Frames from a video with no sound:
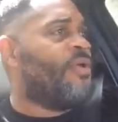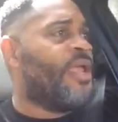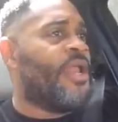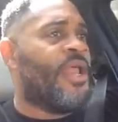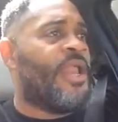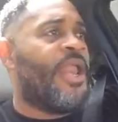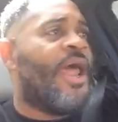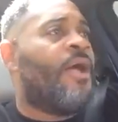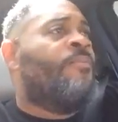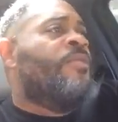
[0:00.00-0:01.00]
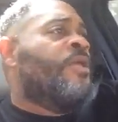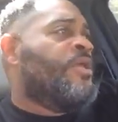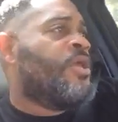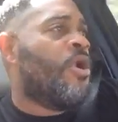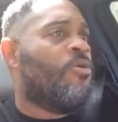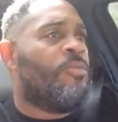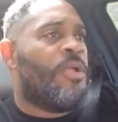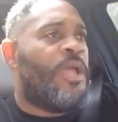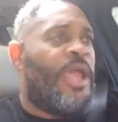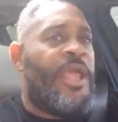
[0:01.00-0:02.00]
we get in. And now, you know,
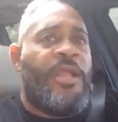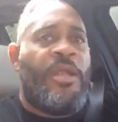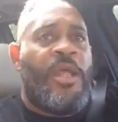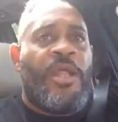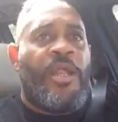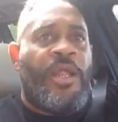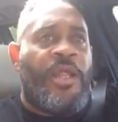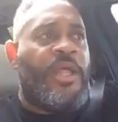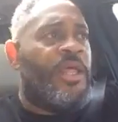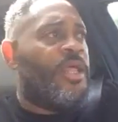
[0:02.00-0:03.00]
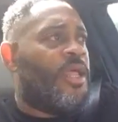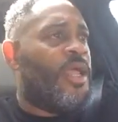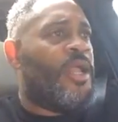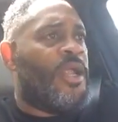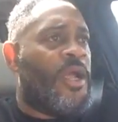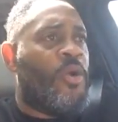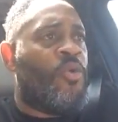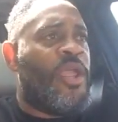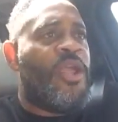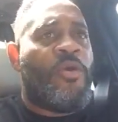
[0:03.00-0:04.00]
hey,
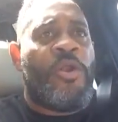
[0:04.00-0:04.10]
we